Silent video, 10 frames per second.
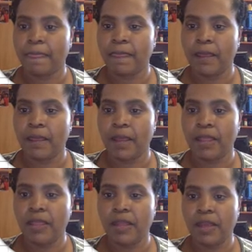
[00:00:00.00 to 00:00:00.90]
I
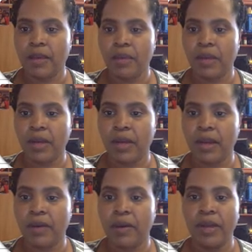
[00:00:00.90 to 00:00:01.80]
think when I
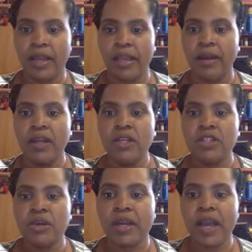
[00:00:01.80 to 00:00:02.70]
okay, yeah.
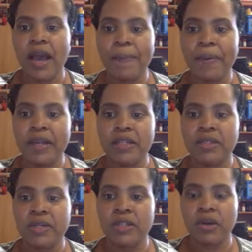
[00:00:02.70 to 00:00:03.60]
So it copied into
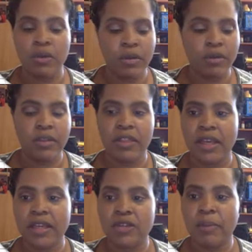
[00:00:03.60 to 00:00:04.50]
its own little
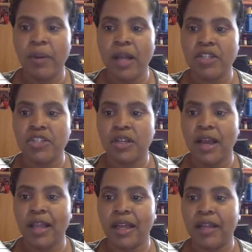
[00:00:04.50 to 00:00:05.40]
thing, so I probably should have
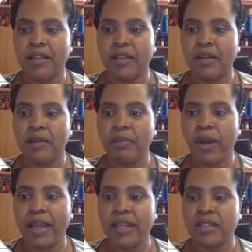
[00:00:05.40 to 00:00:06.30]
highlighted the
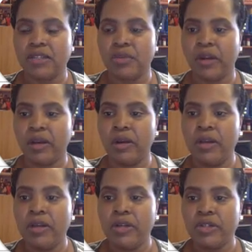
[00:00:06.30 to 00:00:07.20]
brackets as well.
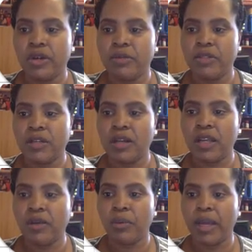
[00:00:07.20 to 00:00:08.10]
So I'm just going to
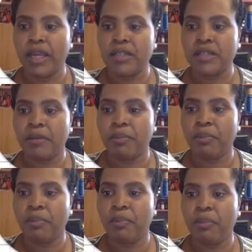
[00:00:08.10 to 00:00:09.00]
erase the
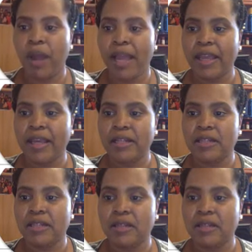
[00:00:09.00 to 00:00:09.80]
brackets.